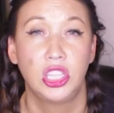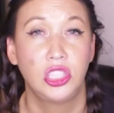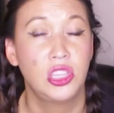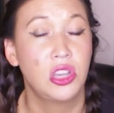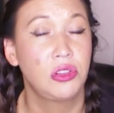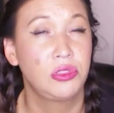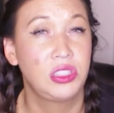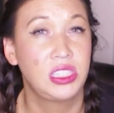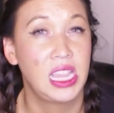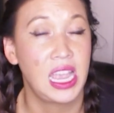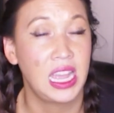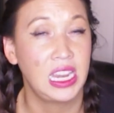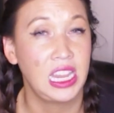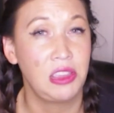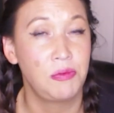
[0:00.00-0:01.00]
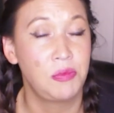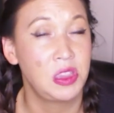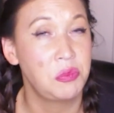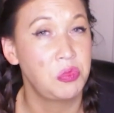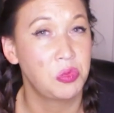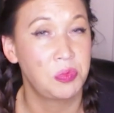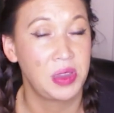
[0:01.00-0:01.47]
So Danny,
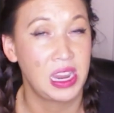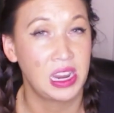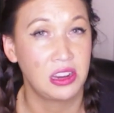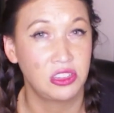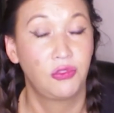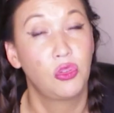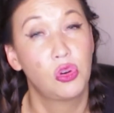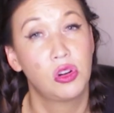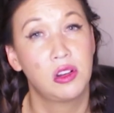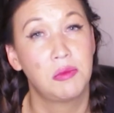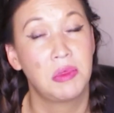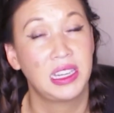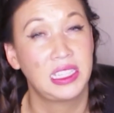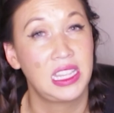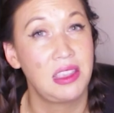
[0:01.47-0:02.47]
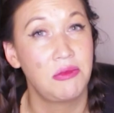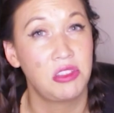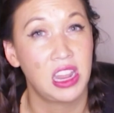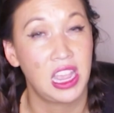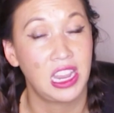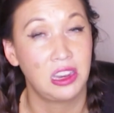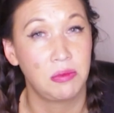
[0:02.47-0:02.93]
be prepared for my team
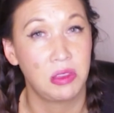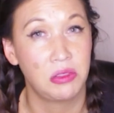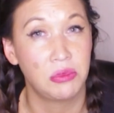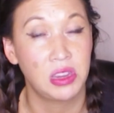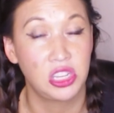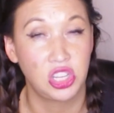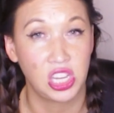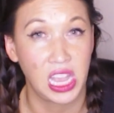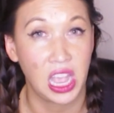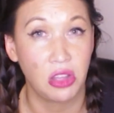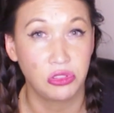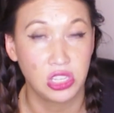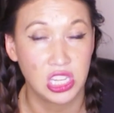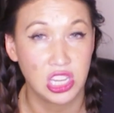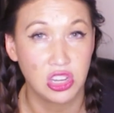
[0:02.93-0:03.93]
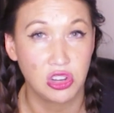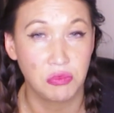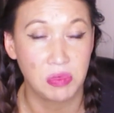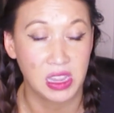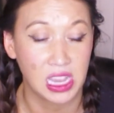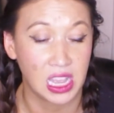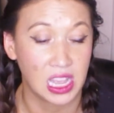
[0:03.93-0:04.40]
and I to be reaching out to you
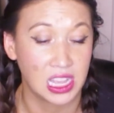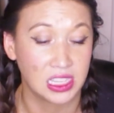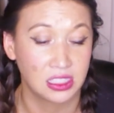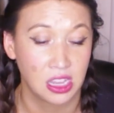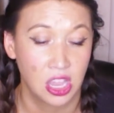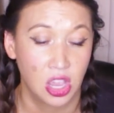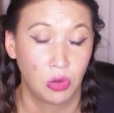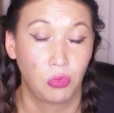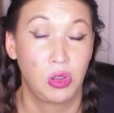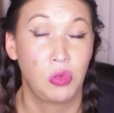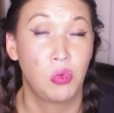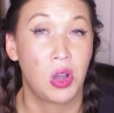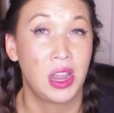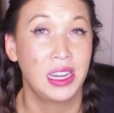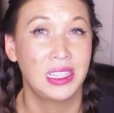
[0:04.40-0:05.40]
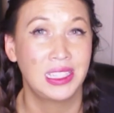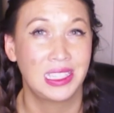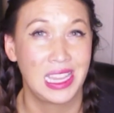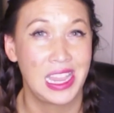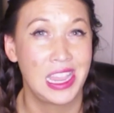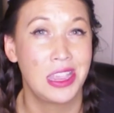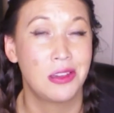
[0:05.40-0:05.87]
because we want to
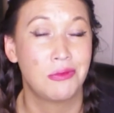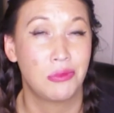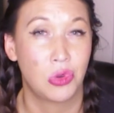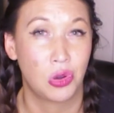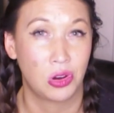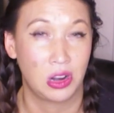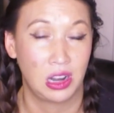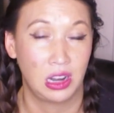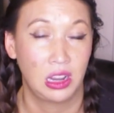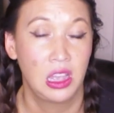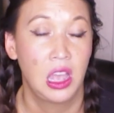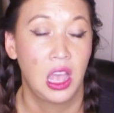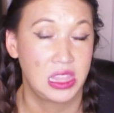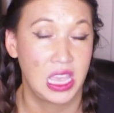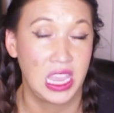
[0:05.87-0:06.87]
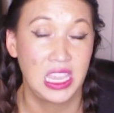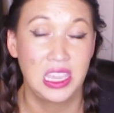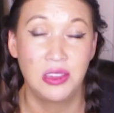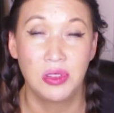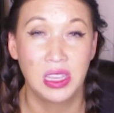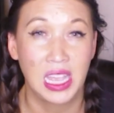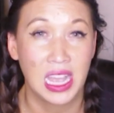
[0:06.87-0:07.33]
see more. Thank
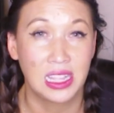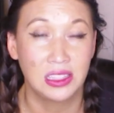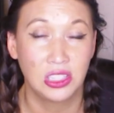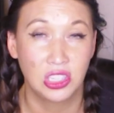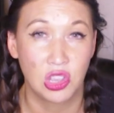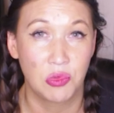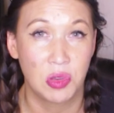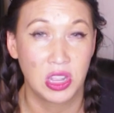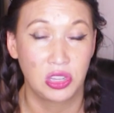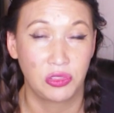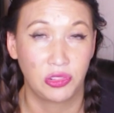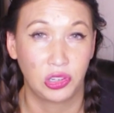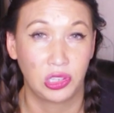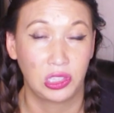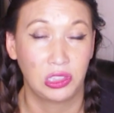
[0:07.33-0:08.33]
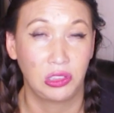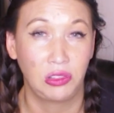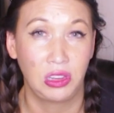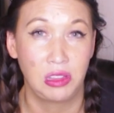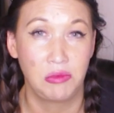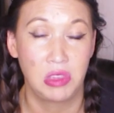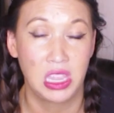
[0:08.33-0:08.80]
you again so much for
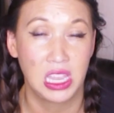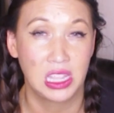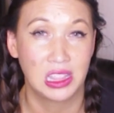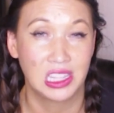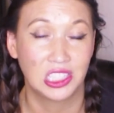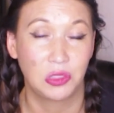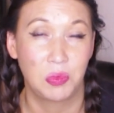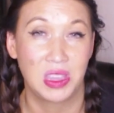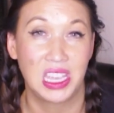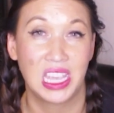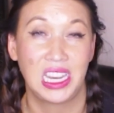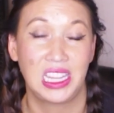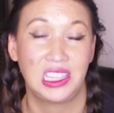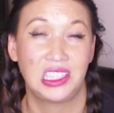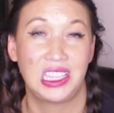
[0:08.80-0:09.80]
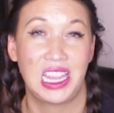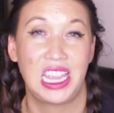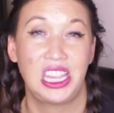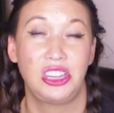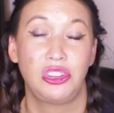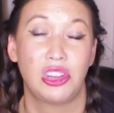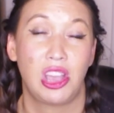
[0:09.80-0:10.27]
including me in this beginning
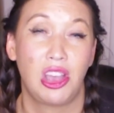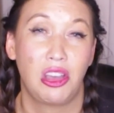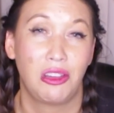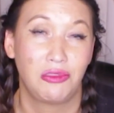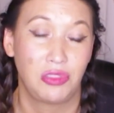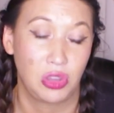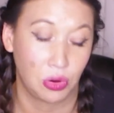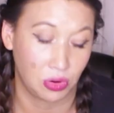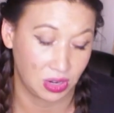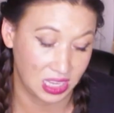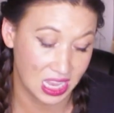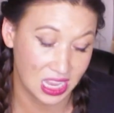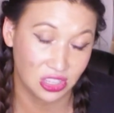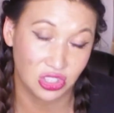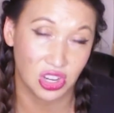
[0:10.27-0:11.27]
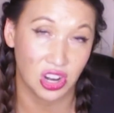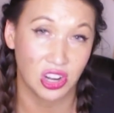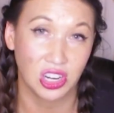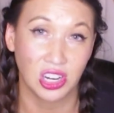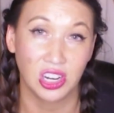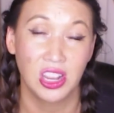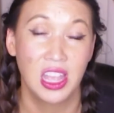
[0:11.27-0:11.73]
stage of your
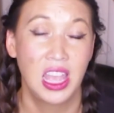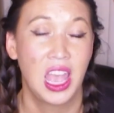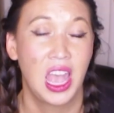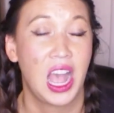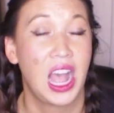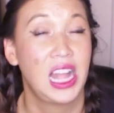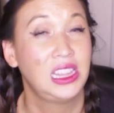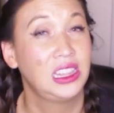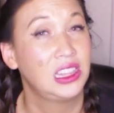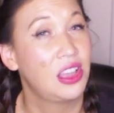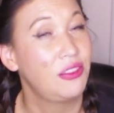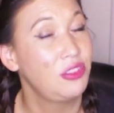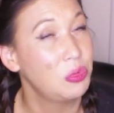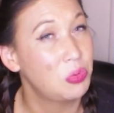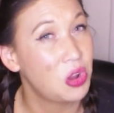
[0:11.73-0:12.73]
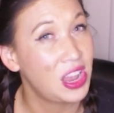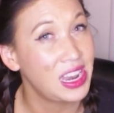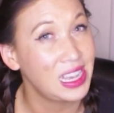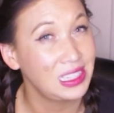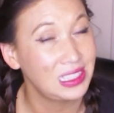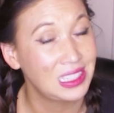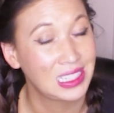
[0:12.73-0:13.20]
Kickstarter. I love your
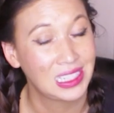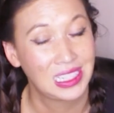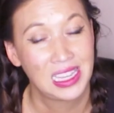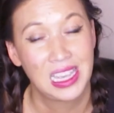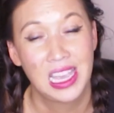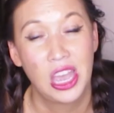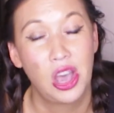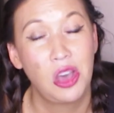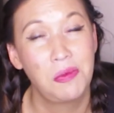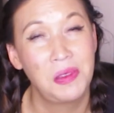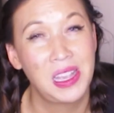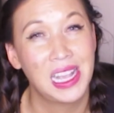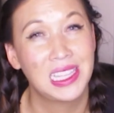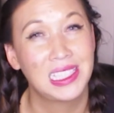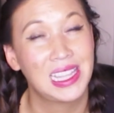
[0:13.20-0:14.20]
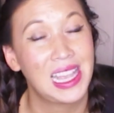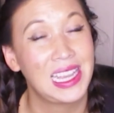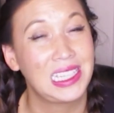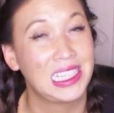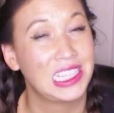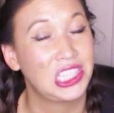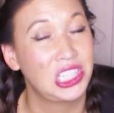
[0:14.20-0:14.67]
product. Hope you guys
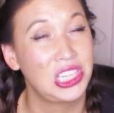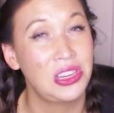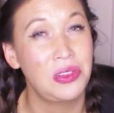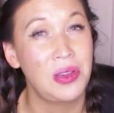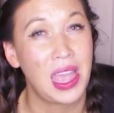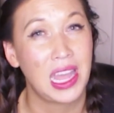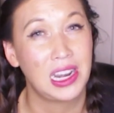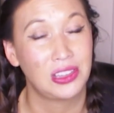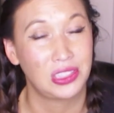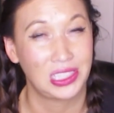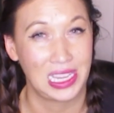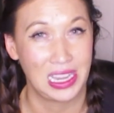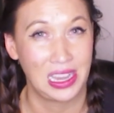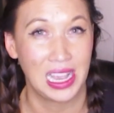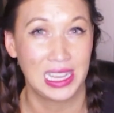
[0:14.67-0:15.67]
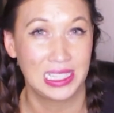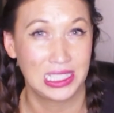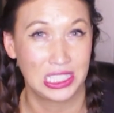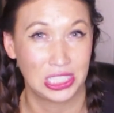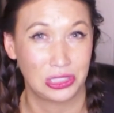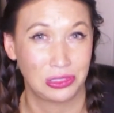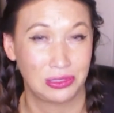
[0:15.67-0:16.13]
liked it too, and I'll see you guys
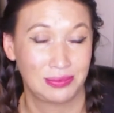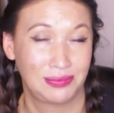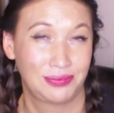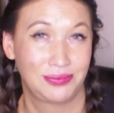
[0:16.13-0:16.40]
soon.